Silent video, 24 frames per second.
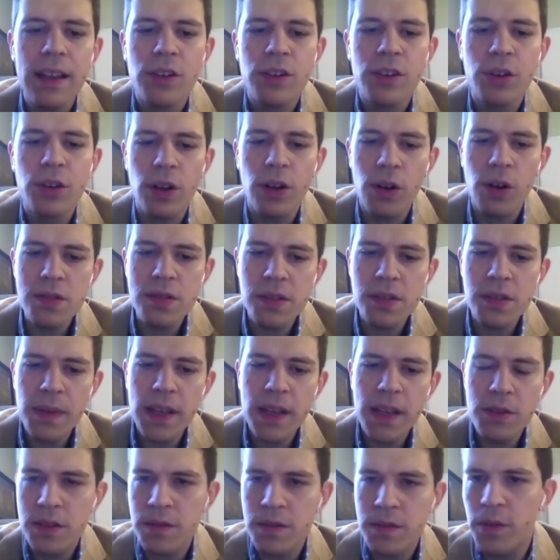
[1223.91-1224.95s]
Could also be
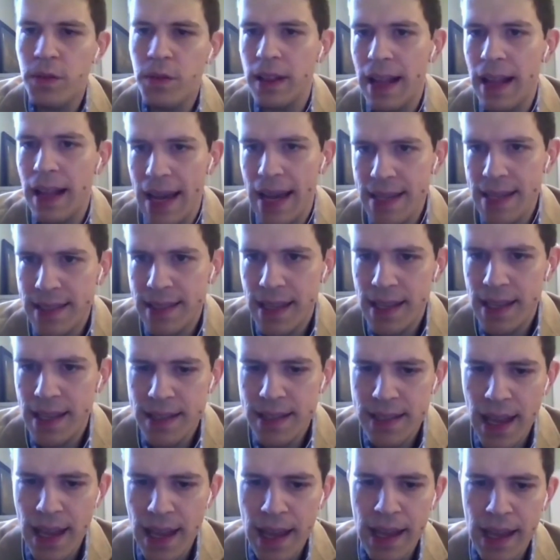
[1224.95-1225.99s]
used for
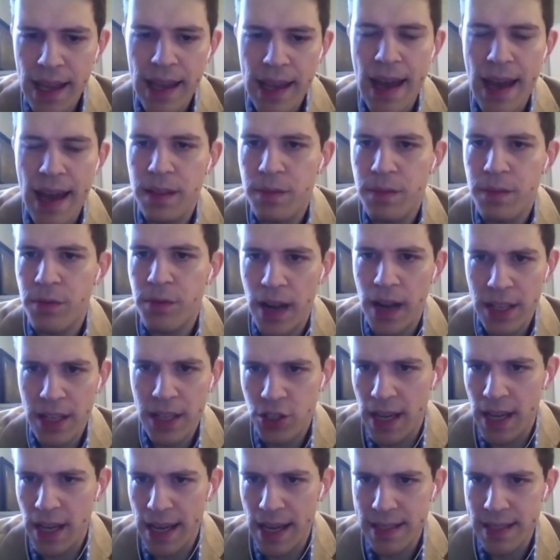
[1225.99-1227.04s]
licensing and
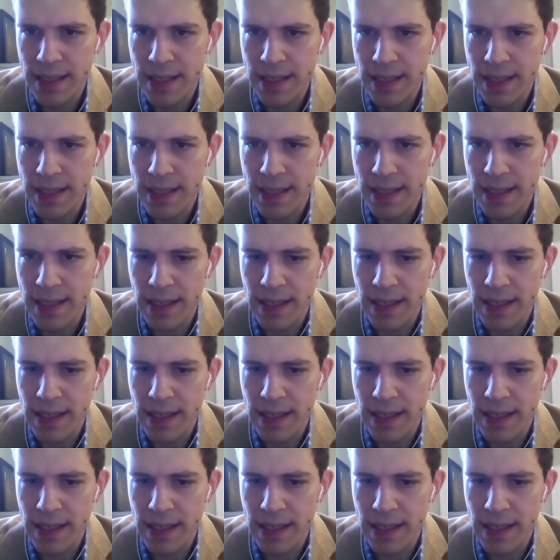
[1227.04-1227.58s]
franchising.